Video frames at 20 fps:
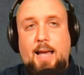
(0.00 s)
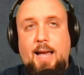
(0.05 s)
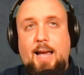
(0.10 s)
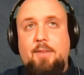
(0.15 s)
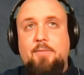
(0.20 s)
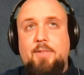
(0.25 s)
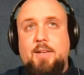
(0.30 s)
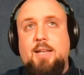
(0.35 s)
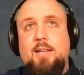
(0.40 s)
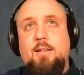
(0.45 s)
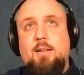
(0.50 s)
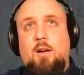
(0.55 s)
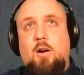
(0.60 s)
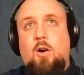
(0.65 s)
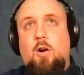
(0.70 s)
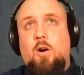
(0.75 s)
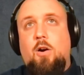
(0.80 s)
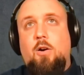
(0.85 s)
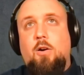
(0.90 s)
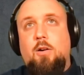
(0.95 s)
having
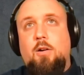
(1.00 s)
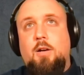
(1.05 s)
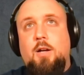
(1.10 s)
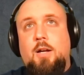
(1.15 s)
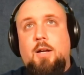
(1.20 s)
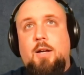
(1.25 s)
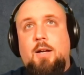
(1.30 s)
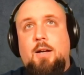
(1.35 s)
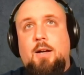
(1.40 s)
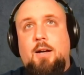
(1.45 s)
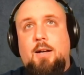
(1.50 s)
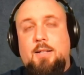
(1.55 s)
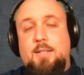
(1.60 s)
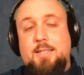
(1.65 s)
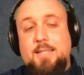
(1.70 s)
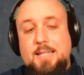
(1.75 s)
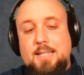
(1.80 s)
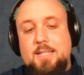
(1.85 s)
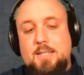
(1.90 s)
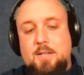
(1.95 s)
our
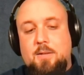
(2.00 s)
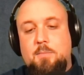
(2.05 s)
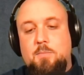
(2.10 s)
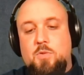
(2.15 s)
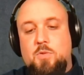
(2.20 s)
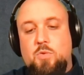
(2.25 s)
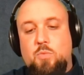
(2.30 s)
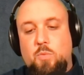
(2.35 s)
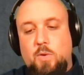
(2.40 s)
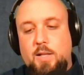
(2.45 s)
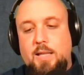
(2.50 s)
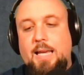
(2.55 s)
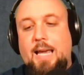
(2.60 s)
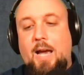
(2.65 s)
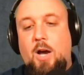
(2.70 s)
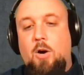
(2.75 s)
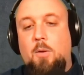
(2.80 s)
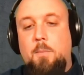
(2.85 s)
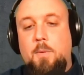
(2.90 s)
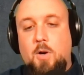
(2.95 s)
systems really
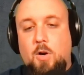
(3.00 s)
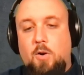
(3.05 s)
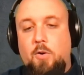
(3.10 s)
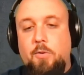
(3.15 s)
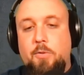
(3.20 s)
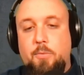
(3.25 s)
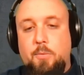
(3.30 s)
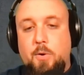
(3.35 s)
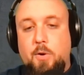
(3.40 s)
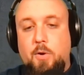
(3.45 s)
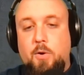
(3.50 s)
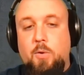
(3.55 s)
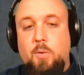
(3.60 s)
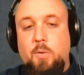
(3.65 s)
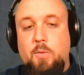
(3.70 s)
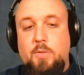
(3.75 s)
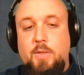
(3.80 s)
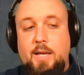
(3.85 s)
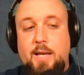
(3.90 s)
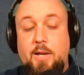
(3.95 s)
help cull
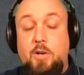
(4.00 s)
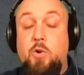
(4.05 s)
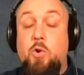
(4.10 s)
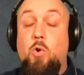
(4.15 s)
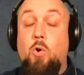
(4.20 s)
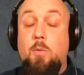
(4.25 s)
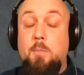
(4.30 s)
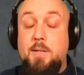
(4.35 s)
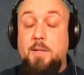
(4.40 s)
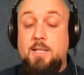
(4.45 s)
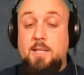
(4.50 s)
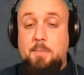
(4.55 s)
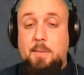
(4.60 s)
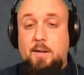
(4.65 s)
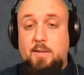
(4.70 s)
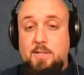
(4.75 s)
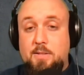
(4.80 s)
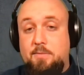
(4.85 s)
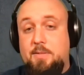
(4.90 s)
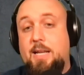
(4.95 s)
through the enormous
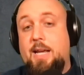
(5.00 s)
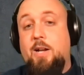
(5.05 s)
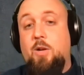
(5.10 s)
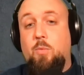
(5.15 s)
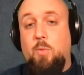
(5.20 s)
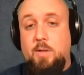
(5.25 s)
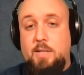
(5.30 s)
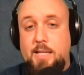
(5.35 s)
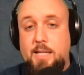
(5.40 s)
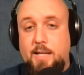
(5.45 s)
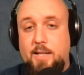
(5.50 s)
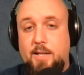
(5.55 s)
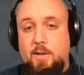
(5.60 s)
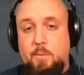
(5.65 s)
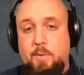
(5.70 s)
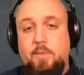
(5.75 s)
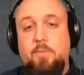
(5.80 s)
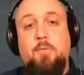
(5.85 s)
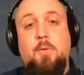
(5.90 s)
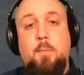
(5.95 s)
amounts of data we're
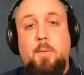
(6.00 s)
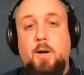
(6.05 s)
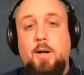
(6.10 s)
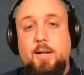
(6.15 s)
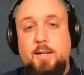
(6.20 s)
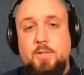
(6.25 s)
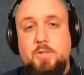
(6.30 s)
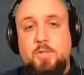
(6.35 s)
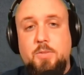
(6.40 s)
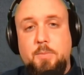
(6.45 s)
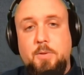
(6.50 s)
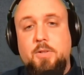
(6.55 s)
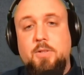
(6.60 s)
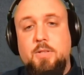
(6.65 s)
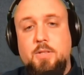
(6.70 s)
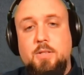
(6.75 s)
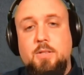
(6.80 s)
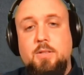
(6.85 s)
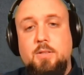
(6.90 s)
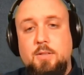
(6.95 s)
dealing with from our
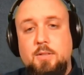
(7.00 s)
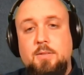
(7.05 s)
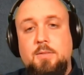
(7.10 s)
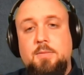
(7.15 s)
customers.